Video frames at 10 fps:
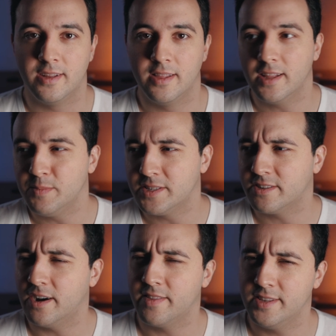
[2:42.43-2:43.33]
And let me
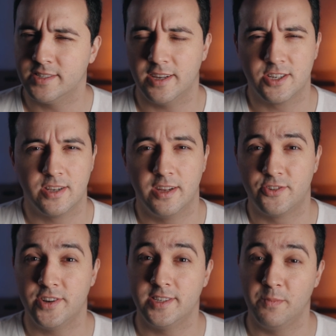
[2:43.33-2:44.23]
start this actually
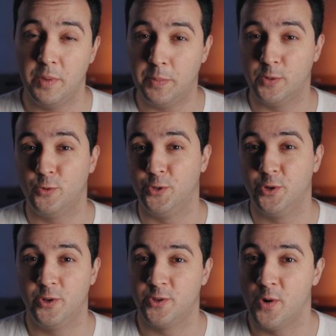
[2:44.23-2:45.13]
addressing people who
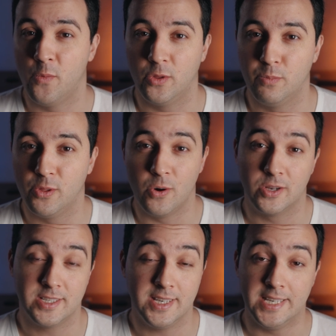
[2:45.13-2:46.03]
don't know what
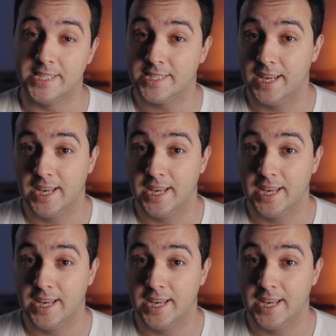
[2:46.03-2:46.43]
Blocs is.